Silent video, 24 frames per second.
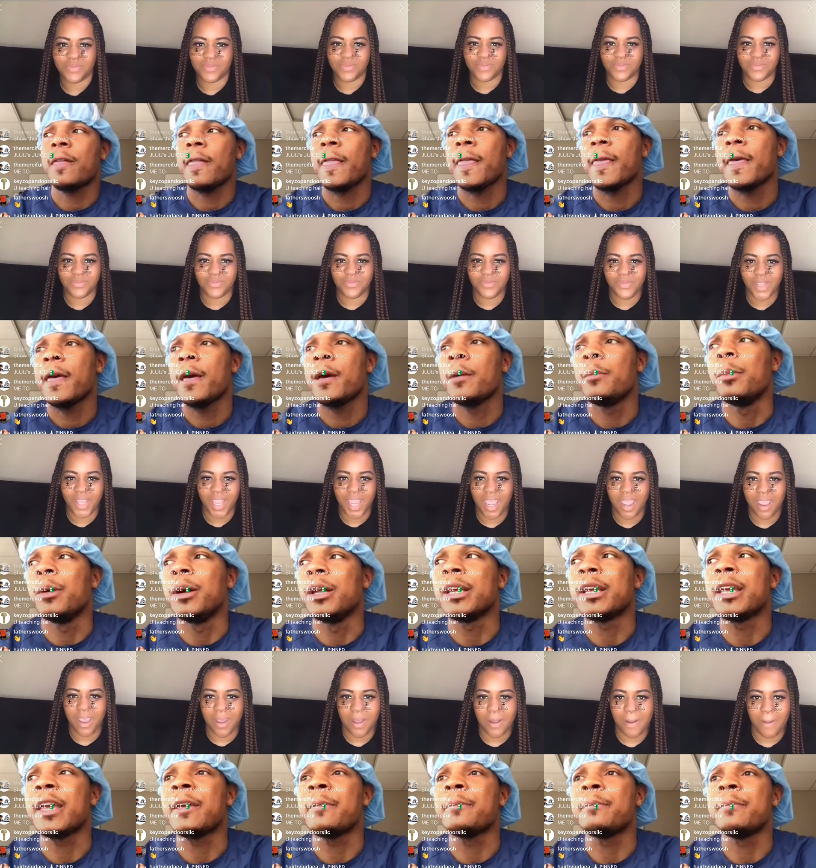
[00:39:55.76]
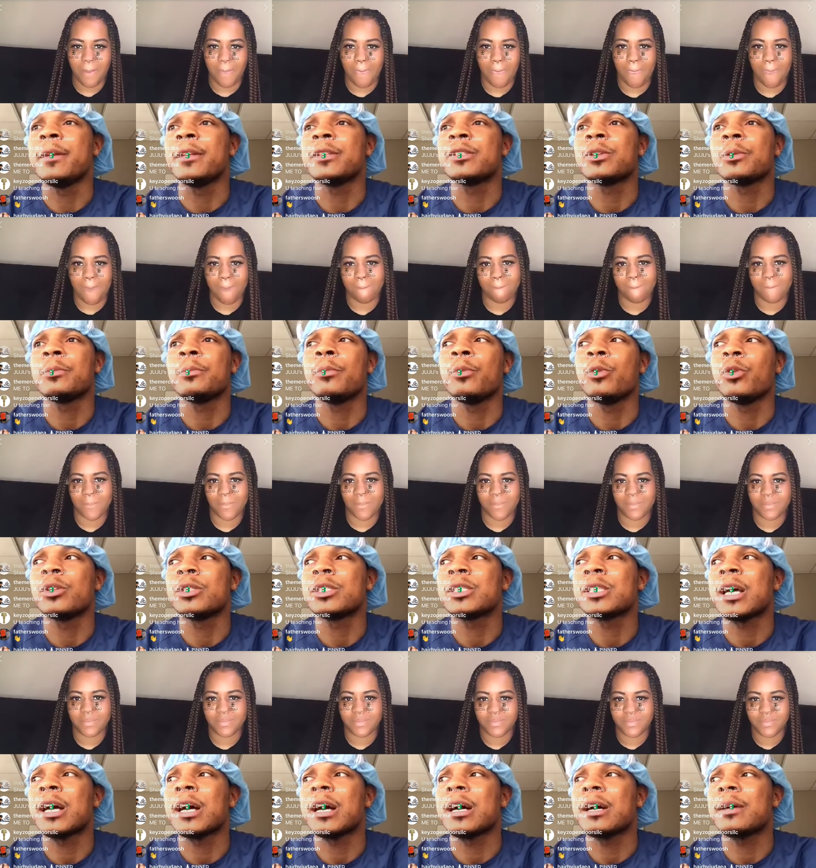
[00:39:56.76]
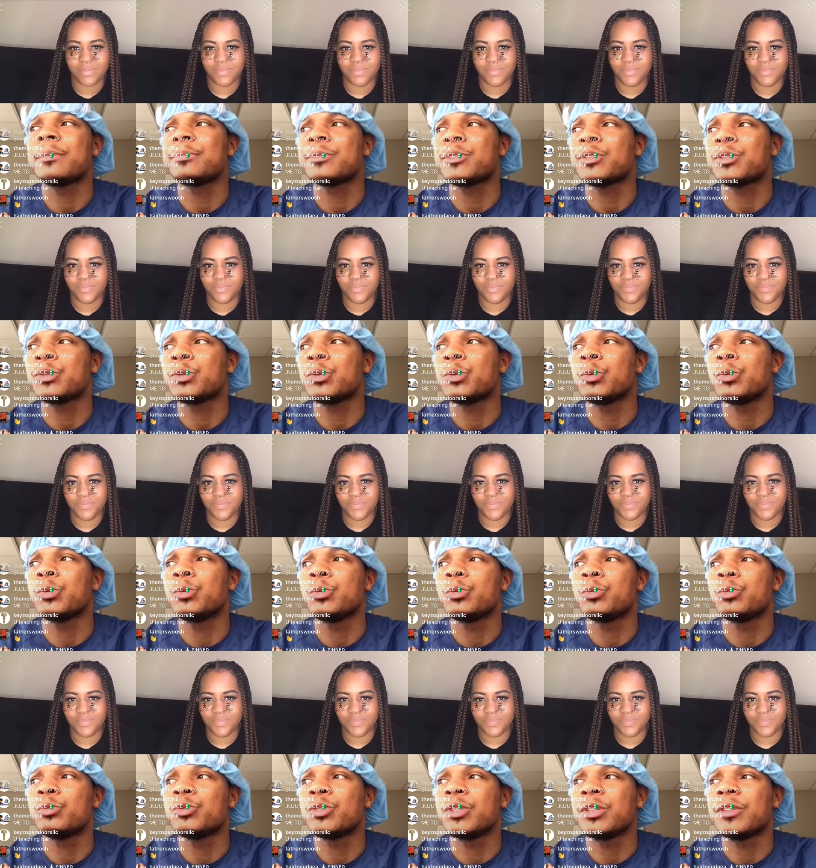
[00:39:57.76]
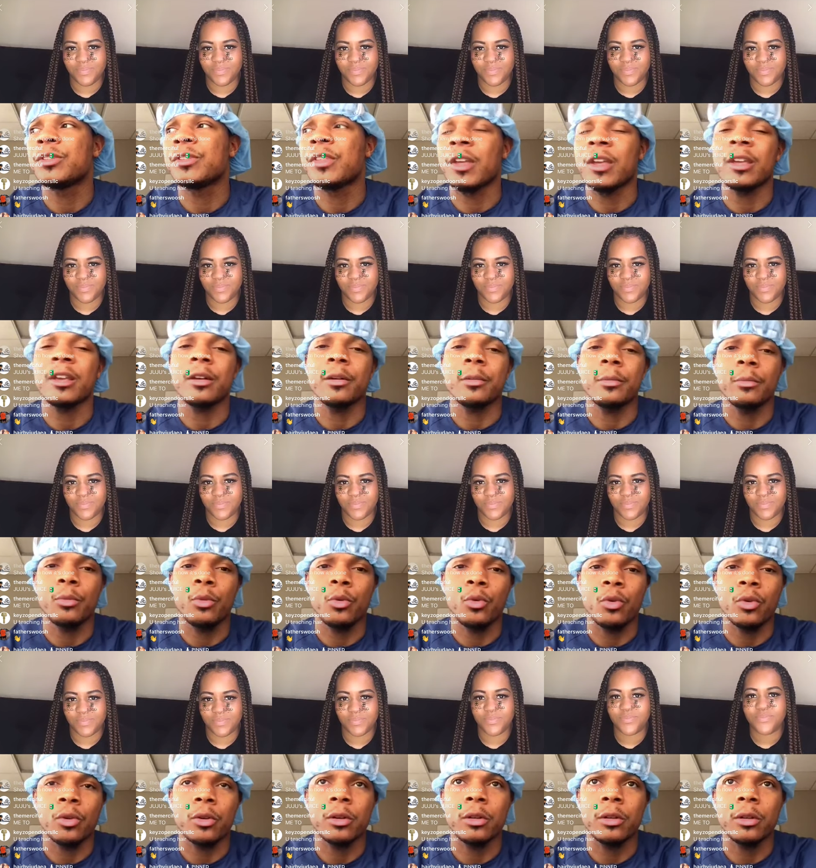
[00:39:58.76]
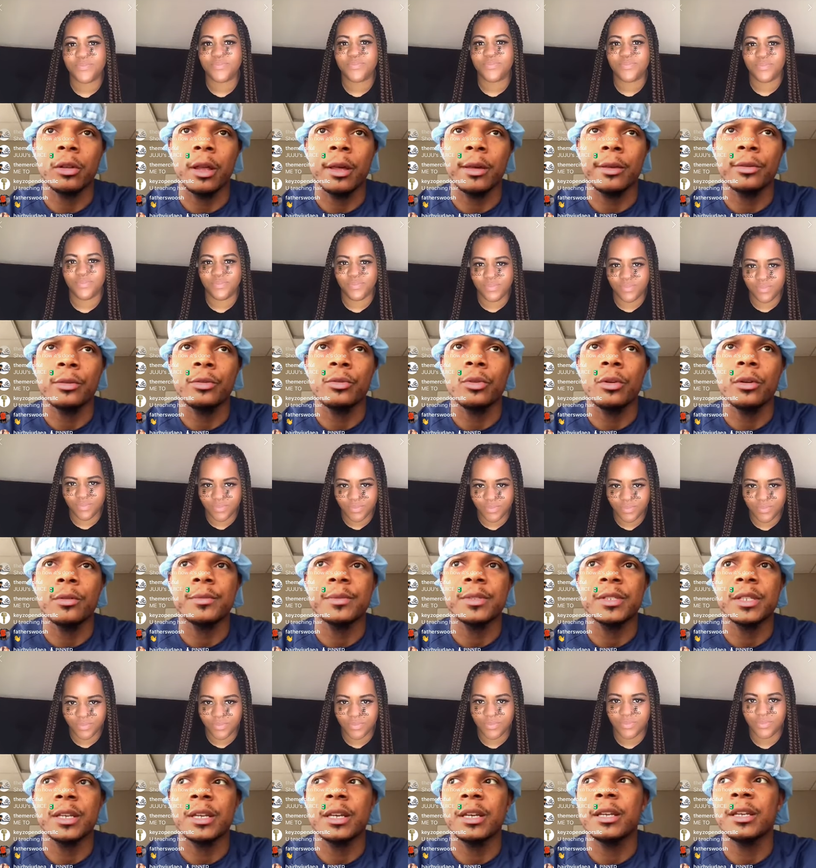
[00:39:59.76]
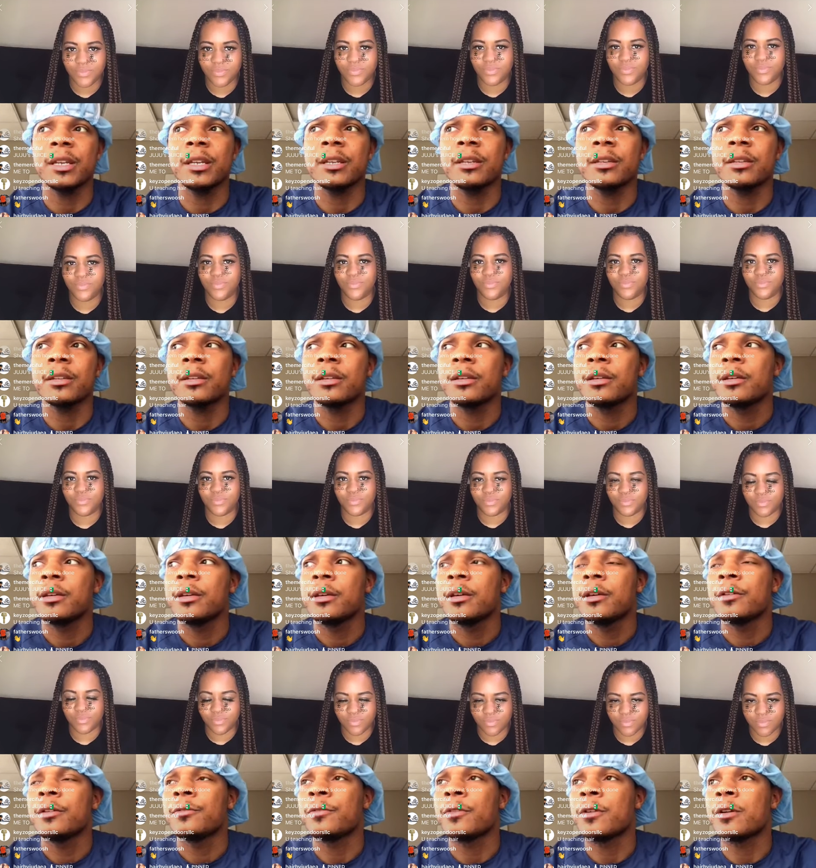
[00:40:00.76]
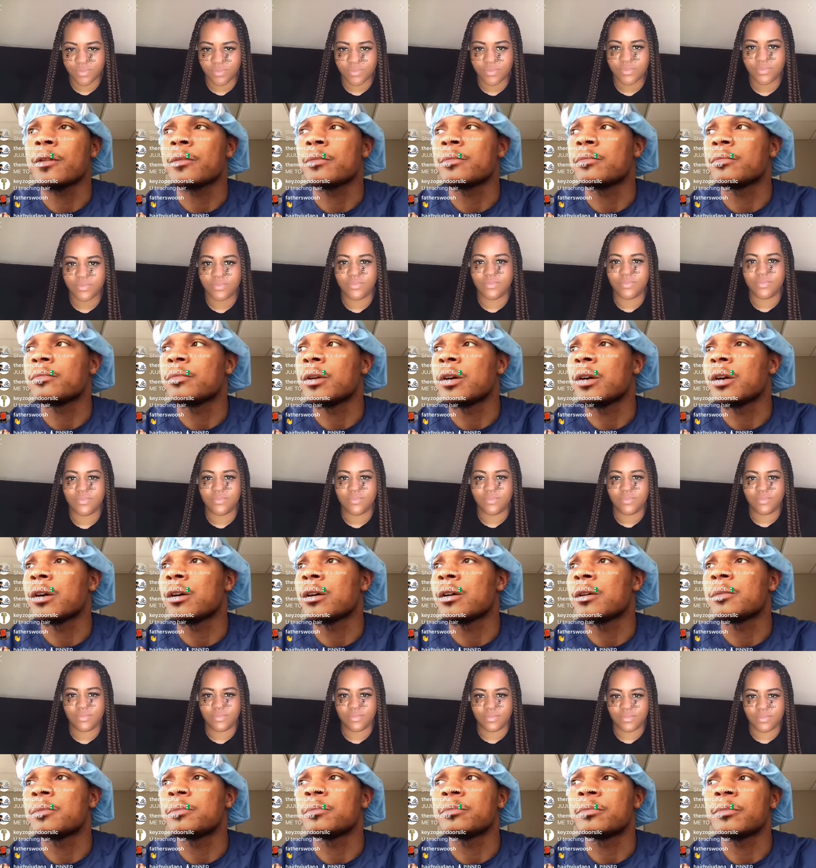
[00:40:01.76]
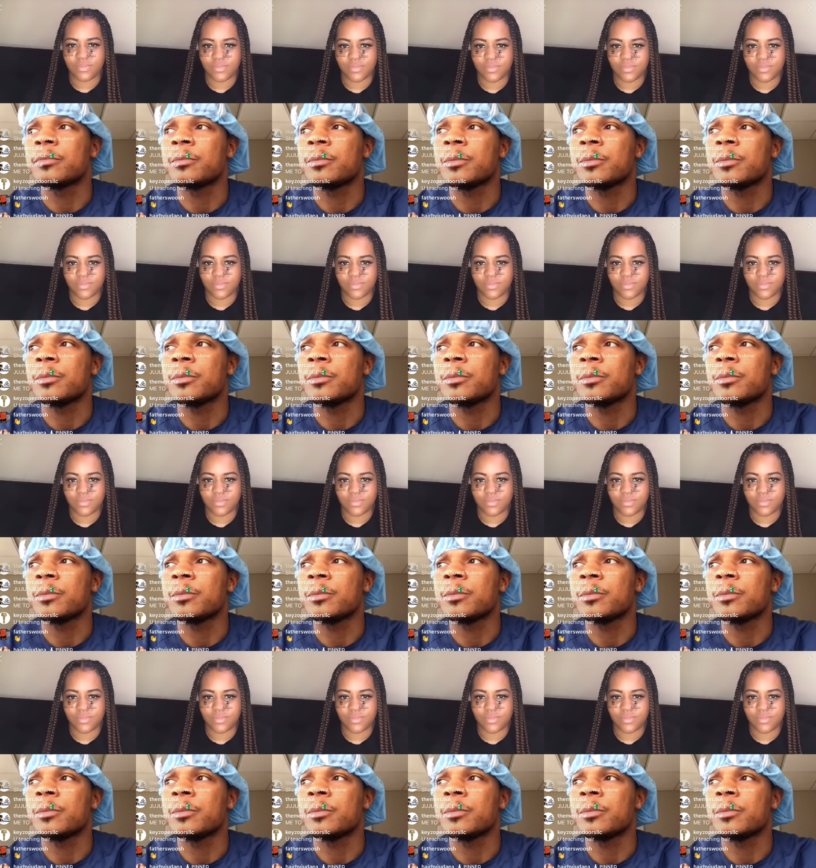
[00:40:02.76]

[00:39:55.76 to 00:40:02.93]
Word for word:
Speaker 1: Yeah. But it gave me some more time to to think more. Like, you know what I'm mm-hmm. saying? Mm-hmm. And from um, your